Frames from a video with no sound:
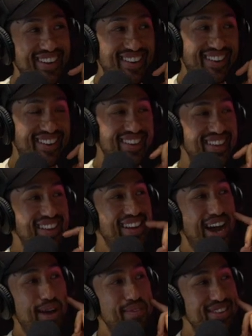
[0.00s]
era.
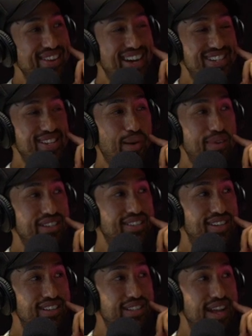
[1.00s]
like, I mean, you guys know him as
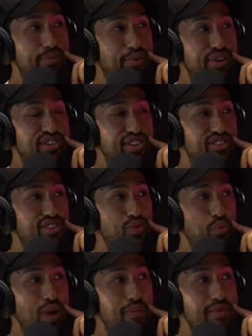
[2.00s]
cuts. That boy just
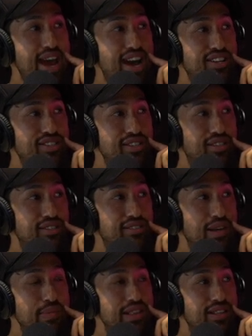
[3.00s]
swept nationals.
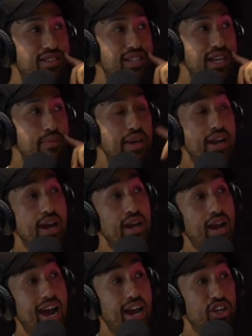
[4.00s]
I mean, the team, and I,
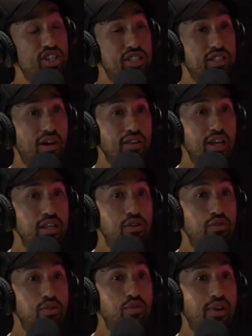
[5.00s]
I actually saw that
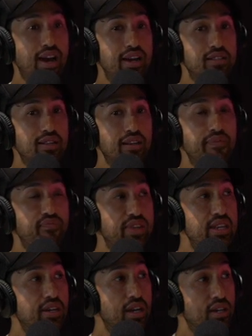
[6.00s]
you, you guys, like,
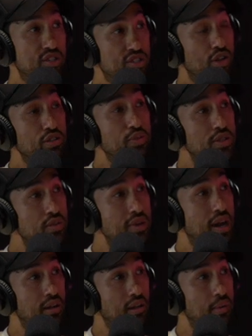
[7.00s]
he kind of consults with you
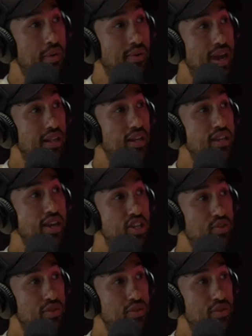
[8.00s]
now a little bit, right? Like, he actually,